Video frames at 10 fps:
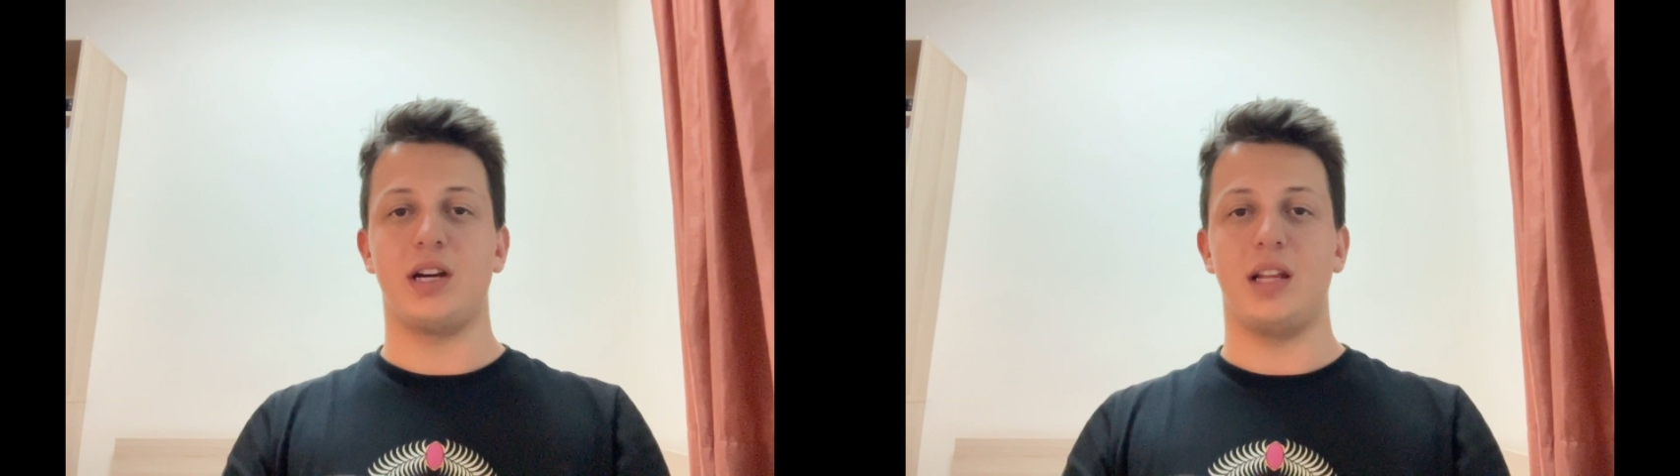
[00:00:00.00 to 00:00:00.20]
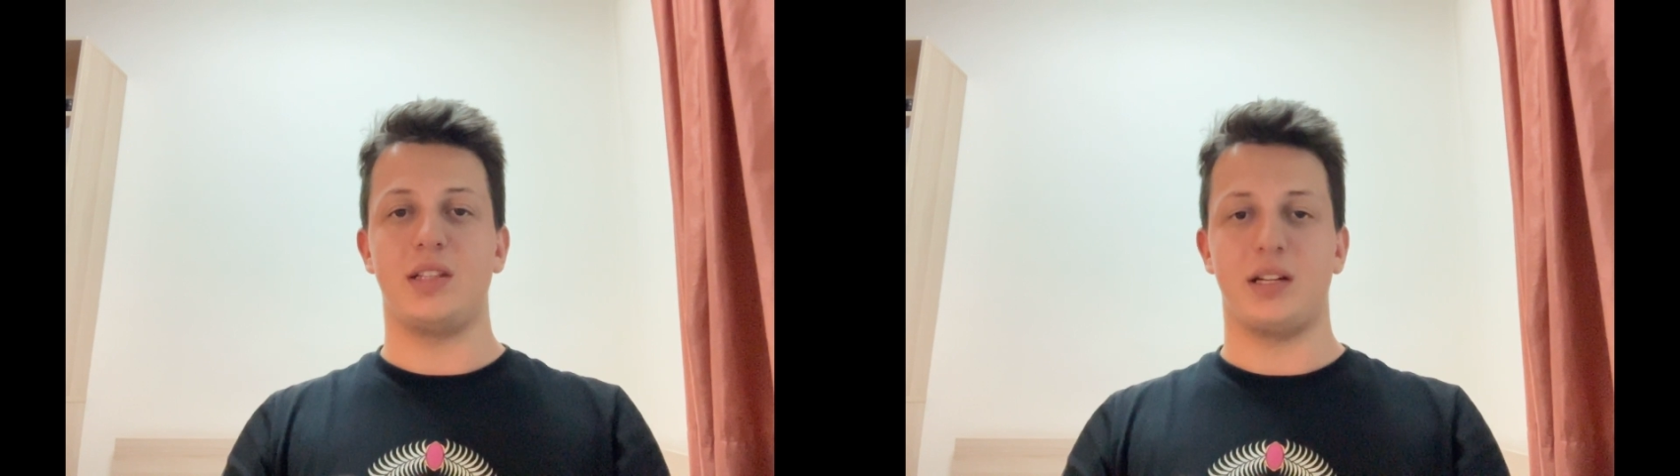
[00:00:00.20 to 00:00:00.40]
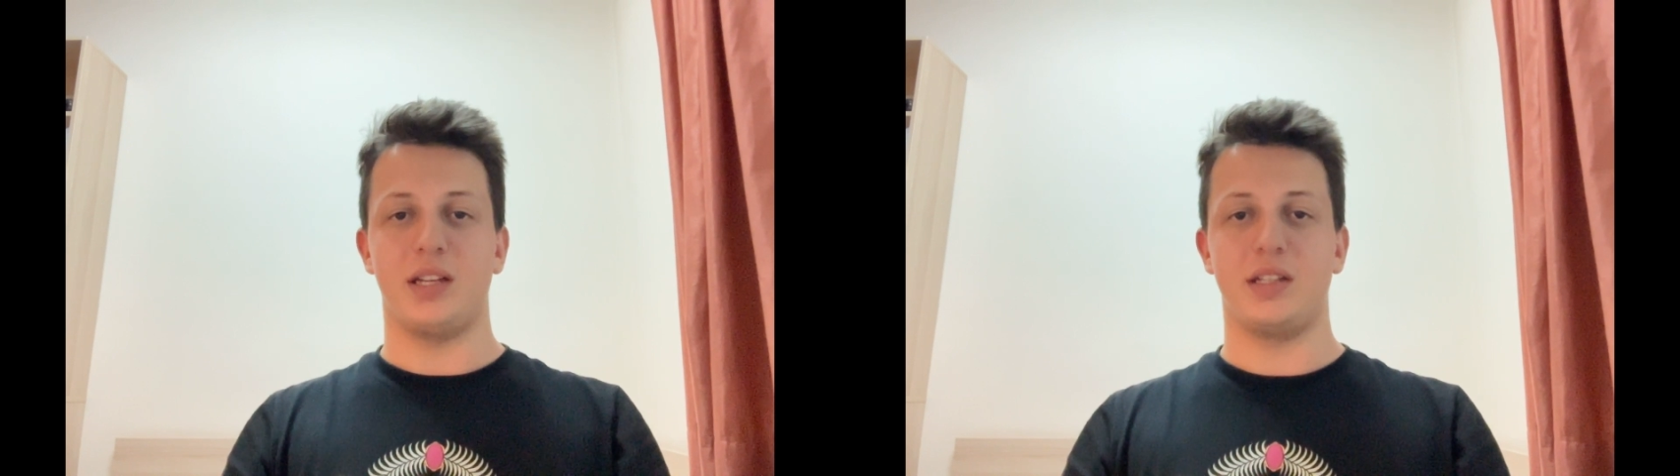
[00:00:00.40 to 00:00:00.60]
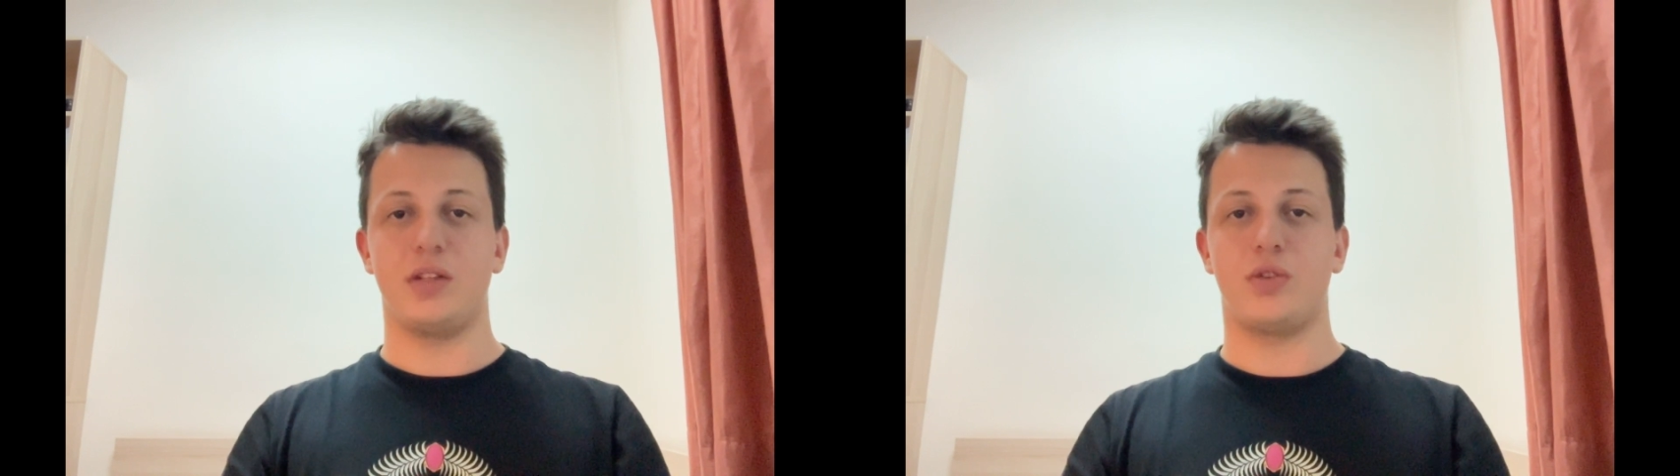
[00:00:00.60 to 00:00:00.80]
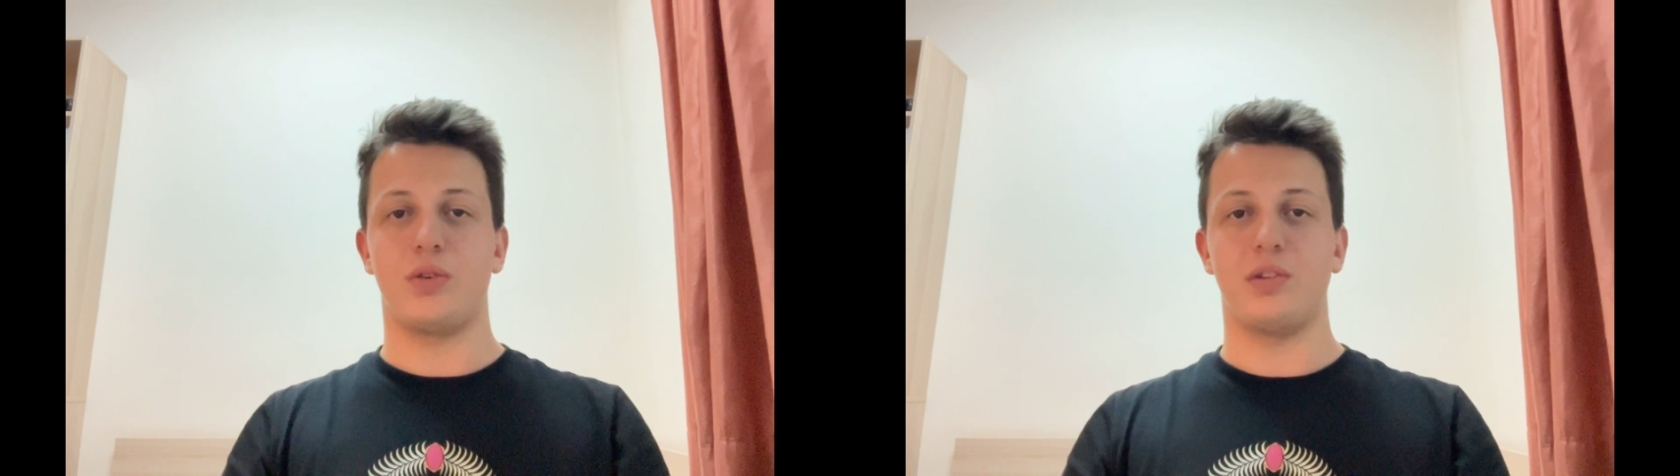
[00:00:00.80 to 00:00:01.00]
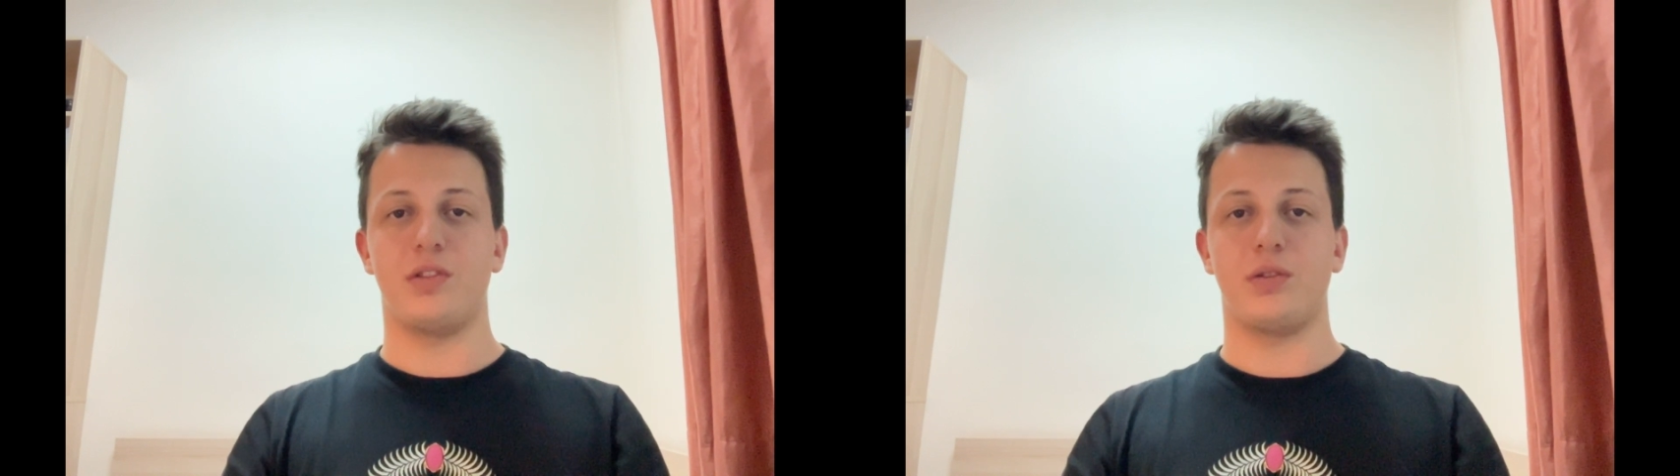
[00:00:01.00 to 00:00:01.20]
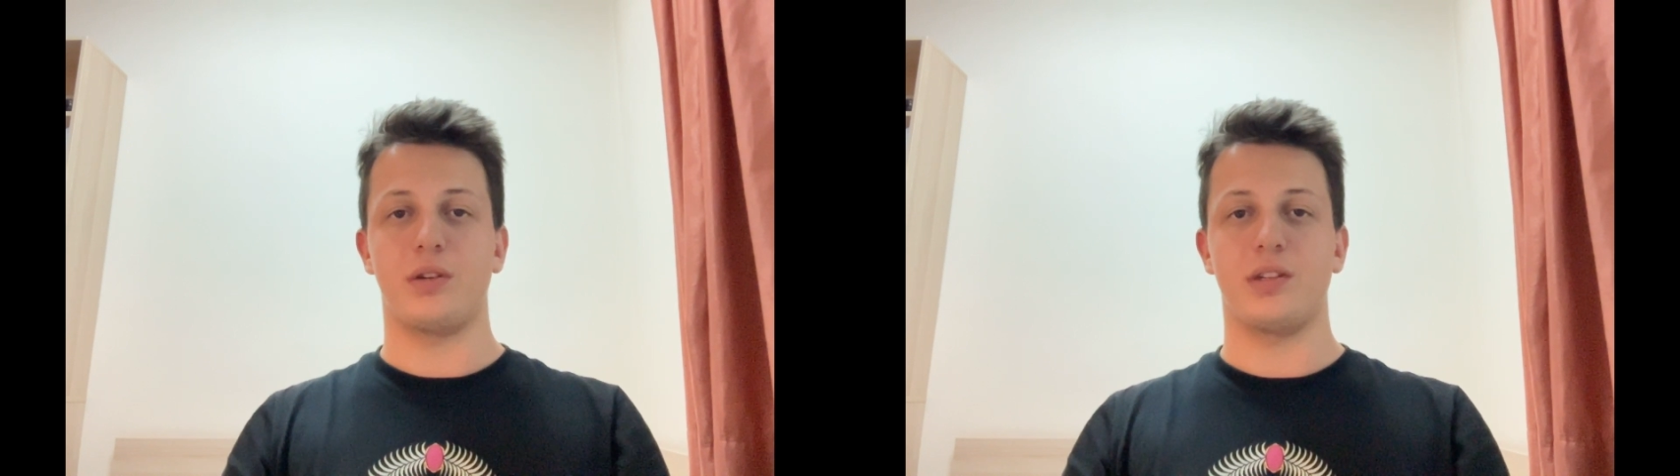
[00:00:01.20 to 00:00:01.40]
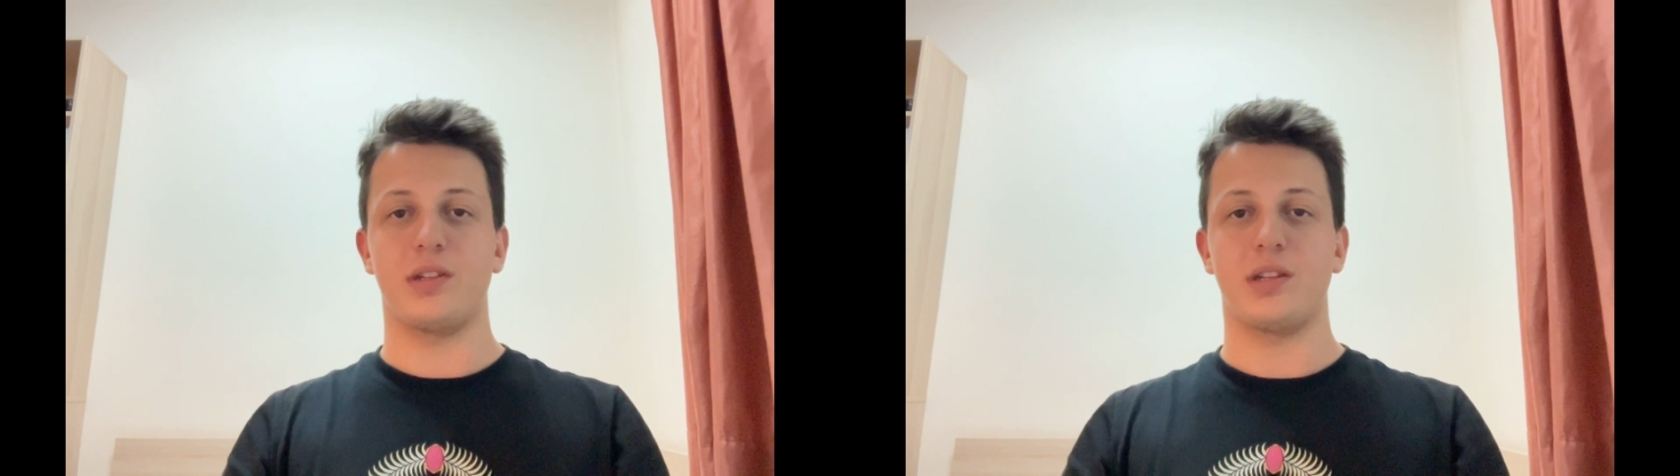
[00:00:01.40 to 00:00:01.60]
alternating current
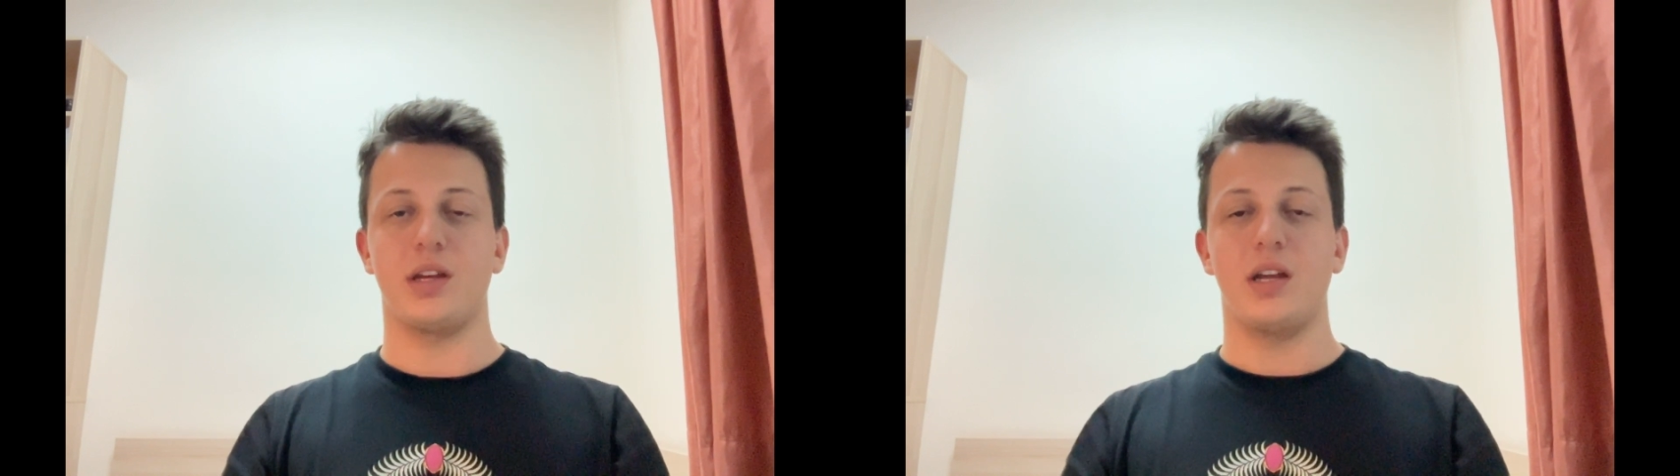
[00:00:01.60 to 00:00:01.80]
circuits.